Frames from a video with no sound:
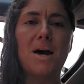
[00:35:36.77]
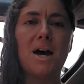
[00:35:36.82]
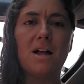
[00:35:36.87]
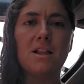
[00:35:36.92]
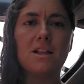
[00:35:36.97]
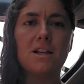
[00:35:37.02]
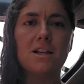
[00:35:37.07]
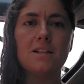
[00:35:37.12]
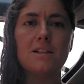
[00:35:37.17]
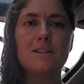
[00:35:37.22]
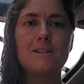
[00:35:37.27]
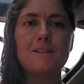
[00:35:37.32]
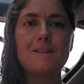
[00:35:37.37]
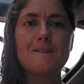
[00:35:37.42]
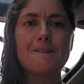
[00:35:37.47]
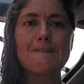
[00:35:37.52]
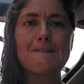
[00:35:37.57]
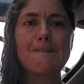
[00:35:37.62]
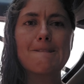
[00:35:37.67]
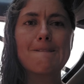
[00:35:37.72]

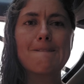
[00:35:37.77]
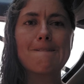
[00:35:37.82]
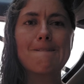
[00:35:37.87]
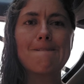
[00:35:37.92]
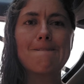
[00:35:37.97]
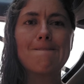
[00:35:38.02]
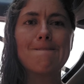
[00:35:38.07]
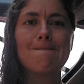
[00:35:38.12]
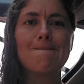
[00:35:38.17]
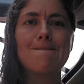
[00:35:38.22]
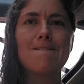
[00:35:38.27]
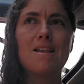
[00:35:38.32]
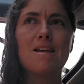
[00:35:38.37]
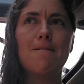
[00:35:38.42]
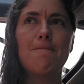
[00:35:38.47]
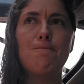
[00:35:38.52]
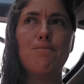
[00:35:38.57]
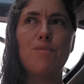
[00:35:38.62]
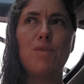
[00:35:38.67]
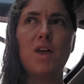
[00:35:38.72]
balance
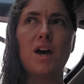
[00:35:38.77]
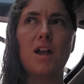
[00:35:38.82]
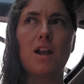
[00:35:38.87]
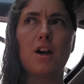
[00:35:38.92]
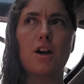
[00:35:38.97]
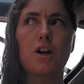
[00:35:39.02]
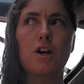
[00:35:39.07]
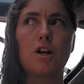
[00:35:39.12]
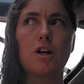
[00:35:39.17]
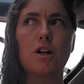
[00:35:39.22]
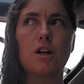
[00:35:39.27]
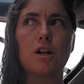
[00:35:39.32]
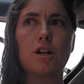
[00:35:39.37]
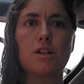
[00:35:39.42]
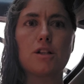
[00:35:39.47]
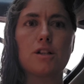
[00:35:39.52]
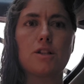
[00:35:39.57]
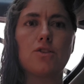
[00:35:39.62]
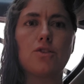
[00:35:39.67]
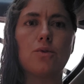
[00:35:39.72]
that
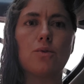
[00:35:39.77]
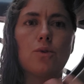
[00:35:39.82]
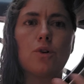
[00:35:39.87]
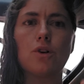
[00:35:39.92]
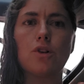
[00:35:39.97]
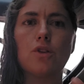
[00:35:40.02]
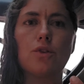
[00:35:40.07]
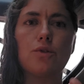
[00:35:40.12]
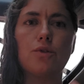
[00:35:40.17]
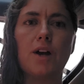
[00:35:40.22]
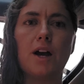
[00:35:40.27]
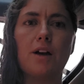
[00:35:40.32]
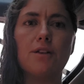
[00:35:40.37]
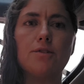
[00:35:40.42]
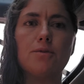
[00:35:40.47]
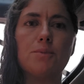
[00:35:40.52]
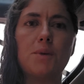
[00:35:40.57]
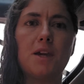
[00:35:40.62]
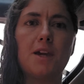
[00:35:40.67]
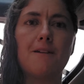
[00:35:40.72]
occurs in the world
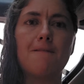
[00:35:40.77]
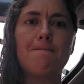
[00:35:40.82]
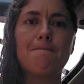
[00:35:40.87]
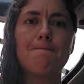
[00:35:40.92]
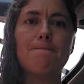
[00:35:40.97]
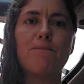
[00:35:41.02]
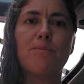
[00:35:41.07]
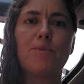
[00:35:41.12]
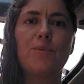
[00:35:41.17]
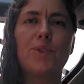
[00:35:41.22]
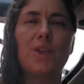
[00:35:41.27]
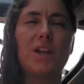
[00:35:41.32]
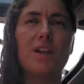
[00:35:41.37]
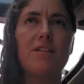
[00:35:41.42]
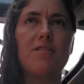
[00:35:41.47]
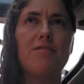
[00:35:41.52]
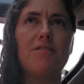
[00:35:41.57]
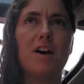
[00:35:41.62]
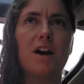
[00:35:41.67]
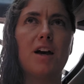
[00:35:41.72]
around me,
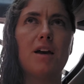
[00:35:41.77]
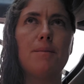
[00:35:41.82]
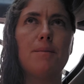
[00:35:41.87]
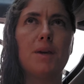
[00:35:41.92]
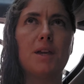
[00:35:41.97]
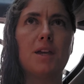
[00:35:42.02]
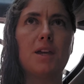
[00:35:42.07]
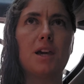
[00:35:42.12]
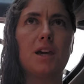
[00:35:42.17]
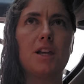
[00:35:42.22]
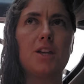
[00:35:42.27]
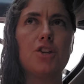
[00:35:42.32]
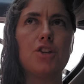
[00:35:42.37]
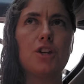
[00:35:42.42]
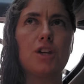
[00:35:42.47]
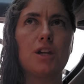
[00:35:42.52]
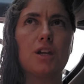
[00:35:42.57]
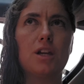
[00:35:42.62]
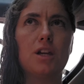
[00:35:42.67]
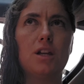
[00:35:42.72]
that if I am
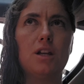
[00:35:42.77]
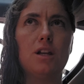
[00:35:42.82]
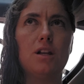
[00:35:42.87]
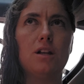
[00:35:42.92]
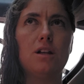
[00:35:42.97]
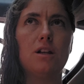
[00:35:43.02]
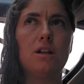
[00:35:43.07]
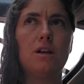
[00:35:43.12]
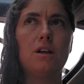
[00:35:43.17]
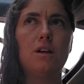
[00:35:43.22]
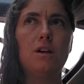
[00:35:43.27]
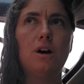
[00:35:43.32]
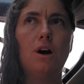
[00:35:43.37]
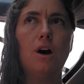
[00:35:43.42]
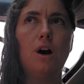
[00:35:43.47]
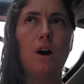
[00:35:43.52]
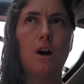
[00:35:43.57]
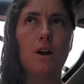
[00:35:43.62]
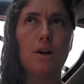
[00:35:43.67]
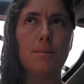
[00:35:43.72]
engaging in
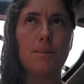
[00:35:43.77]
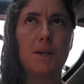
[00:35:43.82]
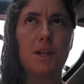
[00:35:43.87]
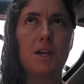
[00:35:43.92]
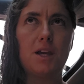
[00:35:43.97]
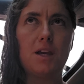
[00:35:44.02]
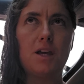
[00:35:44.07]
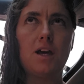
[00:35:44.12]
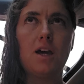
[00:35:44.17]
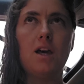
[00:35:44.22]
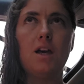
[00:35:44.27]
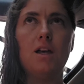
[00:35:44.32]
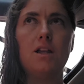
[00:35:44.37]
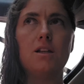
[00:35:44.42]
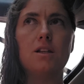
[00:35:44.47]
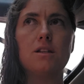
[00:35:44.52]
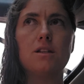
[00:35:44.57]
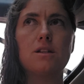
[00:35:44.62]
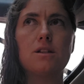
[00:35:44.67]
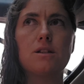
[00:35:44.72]
harmony
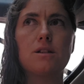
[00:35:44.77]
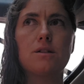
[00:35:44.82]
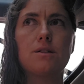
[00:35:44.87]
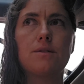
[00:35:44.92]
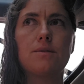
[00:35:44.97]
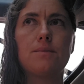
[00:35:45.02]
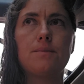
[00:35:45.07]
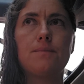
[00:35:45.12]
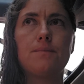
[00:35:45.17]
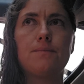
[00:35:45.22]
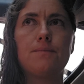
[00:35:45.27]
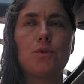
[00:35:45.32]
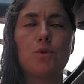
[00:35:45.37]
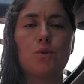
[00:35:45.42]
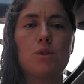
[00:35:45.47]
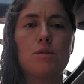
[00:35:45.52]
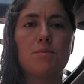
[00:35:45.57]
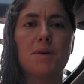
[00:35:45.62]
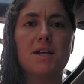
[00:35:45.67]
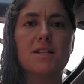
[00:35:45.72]
and
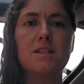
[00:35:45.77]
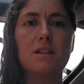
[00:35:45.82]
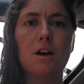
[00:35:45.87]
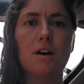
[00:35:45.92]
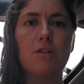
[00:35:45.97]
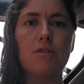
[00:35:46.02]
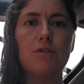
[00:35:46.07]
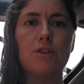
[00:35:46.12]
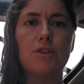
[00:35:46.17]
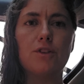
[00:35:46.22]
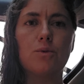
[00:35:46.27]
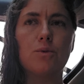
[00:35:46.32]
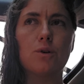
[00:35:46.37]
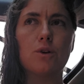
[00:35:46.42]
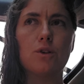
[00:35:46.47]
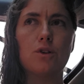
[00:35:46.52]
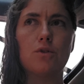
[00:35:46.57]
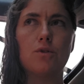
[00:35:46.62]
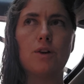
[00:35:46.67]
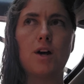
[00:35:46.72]
with myself and the
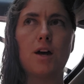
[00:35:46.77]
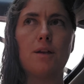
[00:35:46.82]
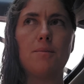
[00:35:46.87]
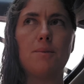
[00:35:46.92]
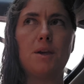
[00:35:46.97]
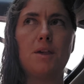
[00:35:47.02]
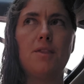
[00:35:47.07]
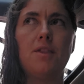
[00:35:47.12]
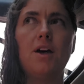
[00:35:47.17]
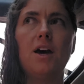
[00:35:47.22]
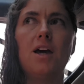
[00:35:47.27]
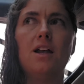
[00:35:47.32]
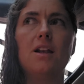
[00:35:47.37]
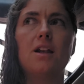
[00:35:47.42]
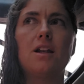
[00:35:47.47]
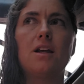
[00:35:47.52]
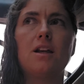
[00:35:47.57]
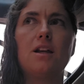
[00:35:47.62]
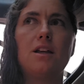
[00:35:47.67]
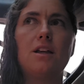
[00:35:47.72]
world around me,
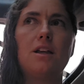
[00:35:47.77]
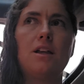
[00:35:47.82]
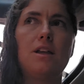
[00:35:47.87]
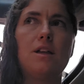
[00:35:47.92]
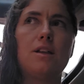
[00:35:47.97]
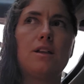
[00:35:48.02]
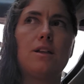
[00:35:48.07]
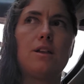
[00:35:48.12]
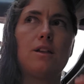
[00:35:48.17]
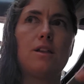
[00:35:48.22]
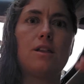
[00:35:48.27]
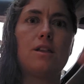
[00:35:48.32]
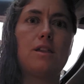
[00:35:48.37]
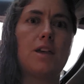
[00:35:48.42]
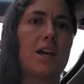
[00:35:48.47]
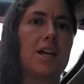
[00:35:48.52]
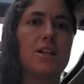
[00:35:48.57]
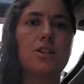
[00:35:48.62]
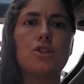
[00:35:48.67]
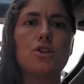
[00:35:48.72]
that
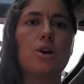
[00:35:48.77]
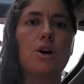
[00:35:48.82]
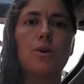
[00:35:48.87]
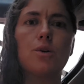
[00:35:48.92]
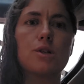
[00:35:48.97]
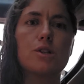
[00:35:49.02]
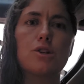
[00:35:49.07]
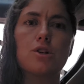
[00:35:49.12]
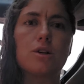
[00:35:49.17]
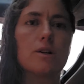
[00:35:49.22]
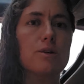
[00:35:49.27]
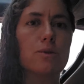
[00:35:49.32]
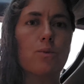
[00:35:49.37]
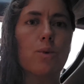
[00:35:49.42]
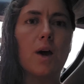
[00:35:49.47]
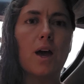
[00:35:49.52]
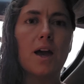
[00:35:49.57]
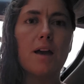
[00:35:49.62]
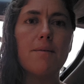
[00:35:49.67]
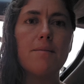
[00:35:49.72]
things go a
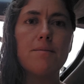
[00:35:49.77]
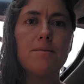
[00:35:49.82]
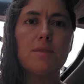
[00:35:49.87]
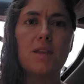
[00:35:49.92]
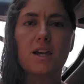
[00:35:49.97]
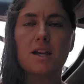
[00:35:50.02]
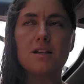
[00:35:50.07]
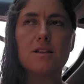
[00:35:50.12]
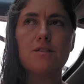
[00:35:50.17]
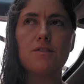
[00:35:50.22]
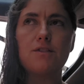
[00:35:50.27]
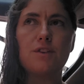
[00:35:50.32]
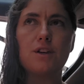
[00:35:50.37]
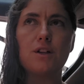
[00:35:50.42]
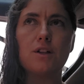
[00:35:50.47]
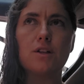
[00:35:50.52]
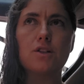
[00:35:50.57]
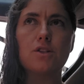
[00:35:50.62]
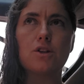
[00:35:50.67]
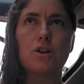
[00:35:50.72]
certain way, things
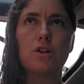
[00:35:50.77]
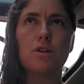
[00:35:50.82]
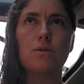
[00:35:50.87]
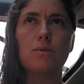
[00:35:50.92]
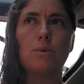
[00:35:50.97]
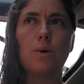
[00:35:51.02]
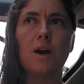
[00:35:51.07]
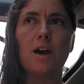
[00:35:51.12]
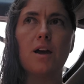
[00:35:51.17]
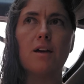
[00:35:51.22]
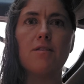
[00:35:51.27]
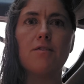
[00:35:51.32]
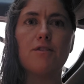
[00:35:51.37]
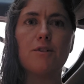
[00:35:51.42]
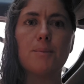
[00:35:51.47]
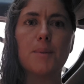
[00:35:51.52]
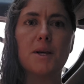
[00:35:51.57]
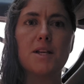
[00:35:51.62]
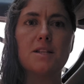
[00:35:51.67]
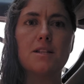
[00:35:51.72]
feel a certain way
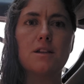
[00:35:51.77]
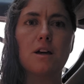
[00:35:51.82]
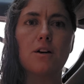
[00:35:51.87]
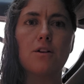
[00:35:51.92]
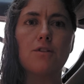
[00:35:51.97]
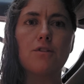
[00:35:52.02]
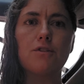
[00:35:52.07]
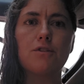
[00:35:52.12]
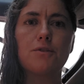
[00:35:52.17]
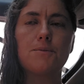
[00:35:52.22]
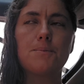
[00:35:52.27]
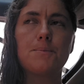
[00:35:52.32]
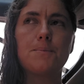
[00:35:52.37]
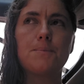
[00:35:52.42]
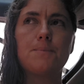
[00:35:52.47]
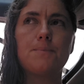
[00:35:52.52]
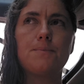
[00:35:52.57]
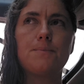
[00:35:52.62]
for myself.